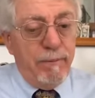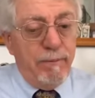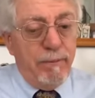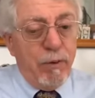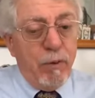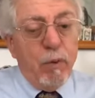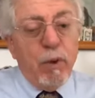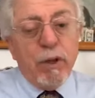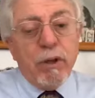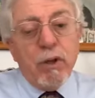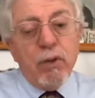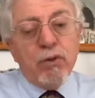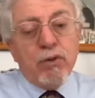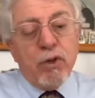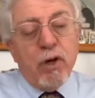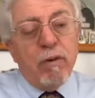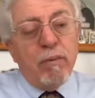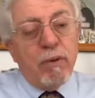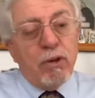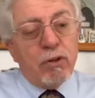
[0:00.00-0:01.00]
What the
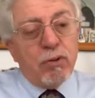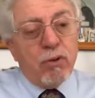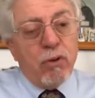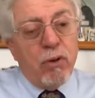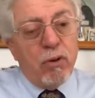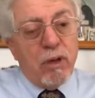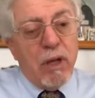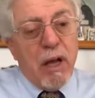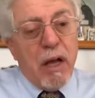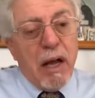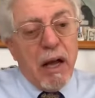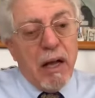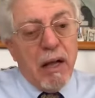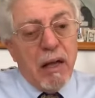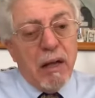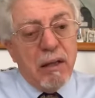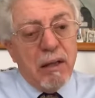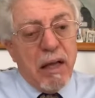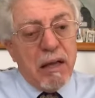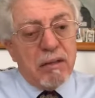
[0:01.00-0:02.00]
Germans call
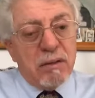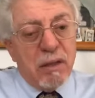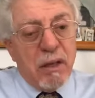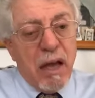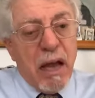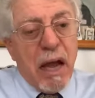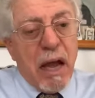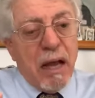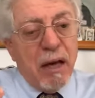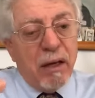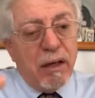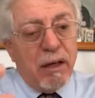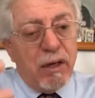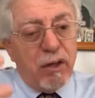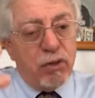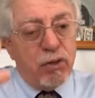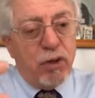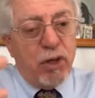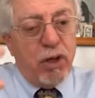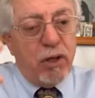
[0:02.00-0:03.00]
das
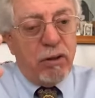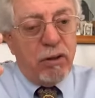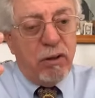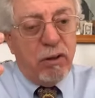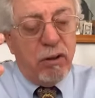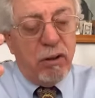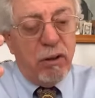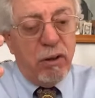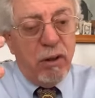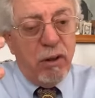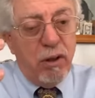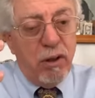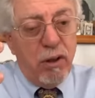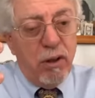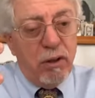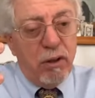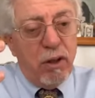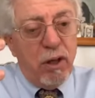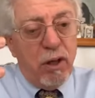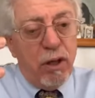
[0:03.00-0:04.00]
Heilgeschichte,
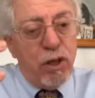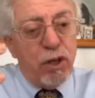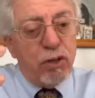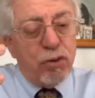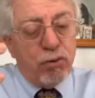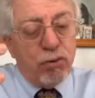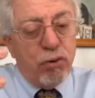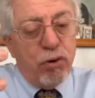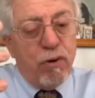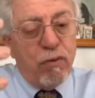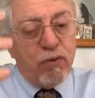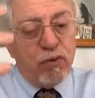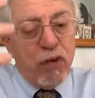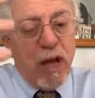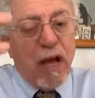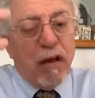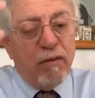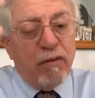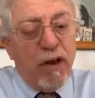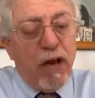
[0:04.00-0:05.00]
the history of
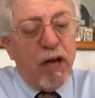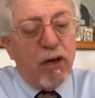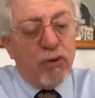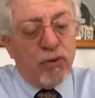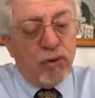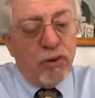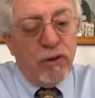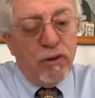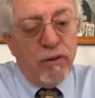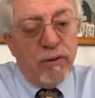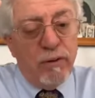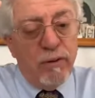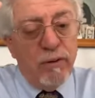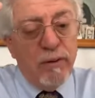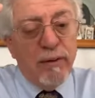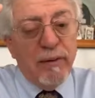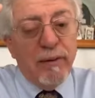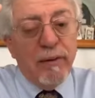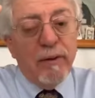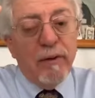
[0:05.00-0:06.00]
salvation.
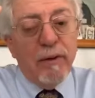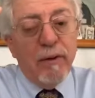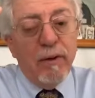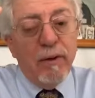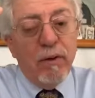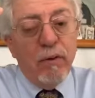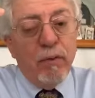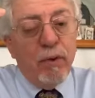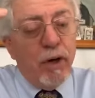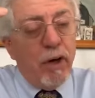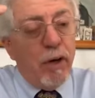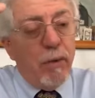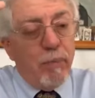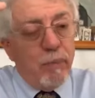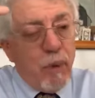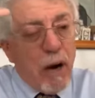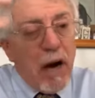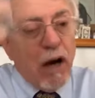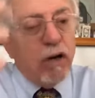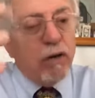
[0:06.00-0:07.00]
We're a
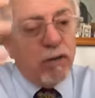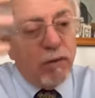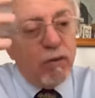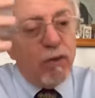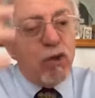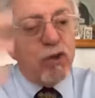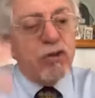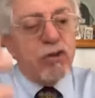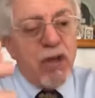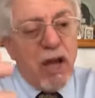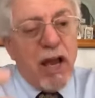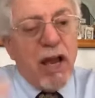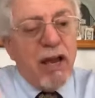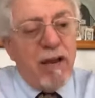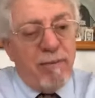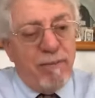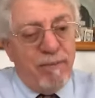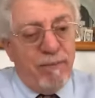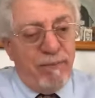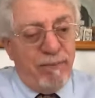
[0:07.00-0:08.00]
part of the
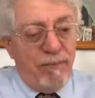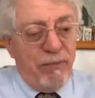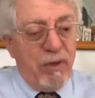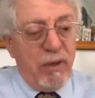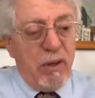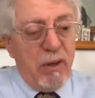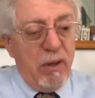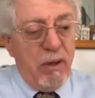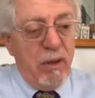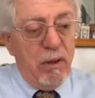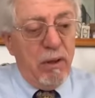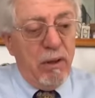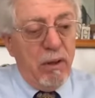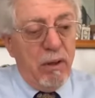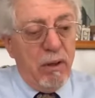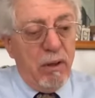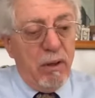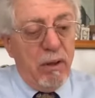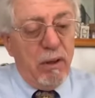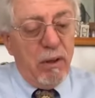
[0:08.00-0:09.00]
same.
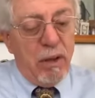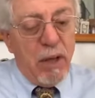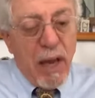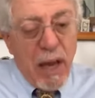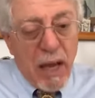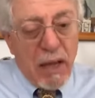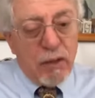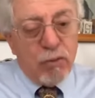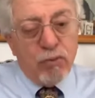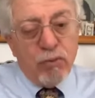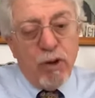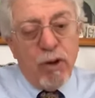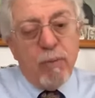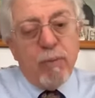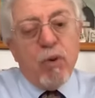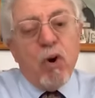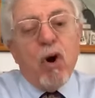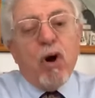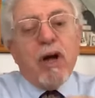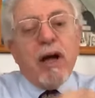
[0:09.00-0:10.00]
Yes, we
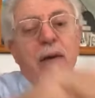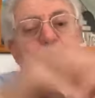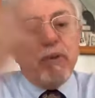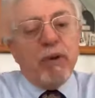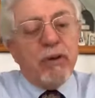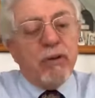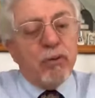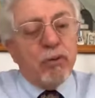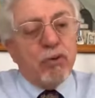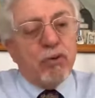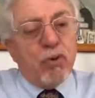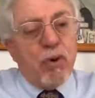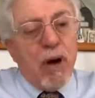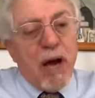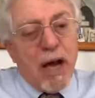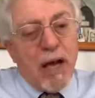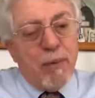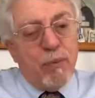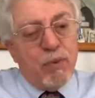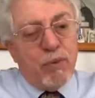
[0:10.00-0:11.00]
broke up into
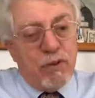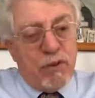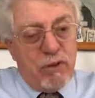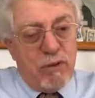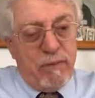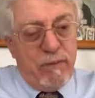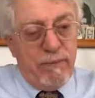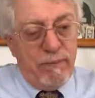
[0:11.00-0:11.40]
tribes,